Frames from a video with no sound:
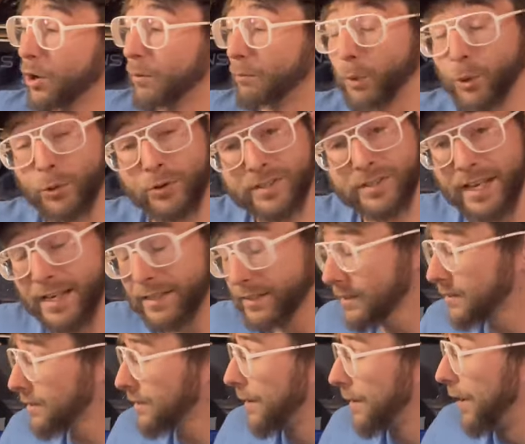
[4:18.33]
motor
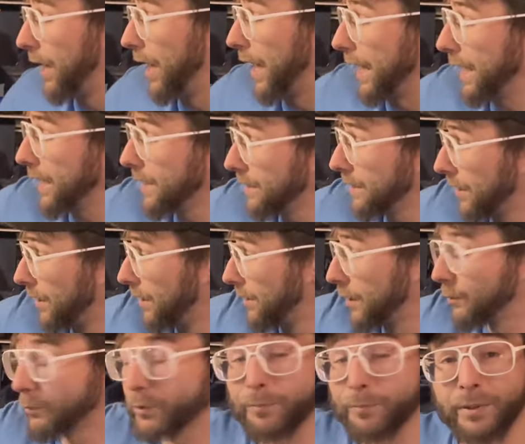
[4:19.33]
sizes and
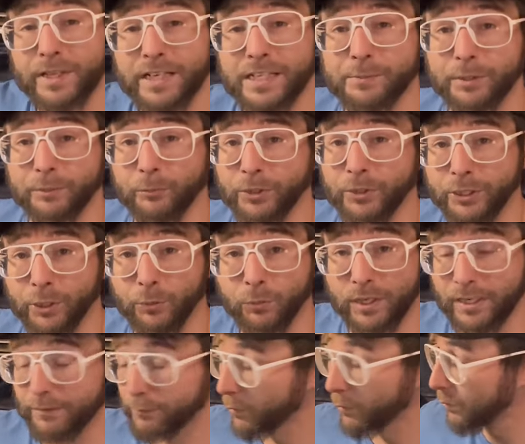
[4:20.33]
help with placement when you know
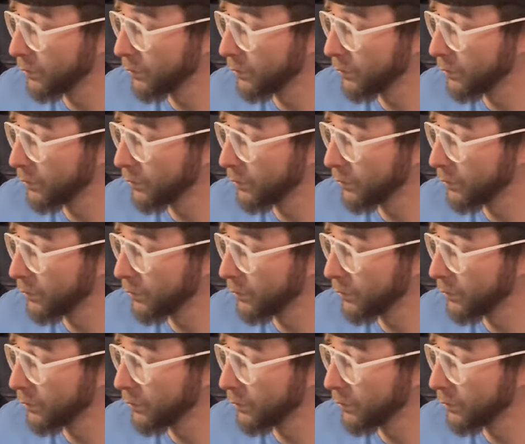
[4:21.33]
whatever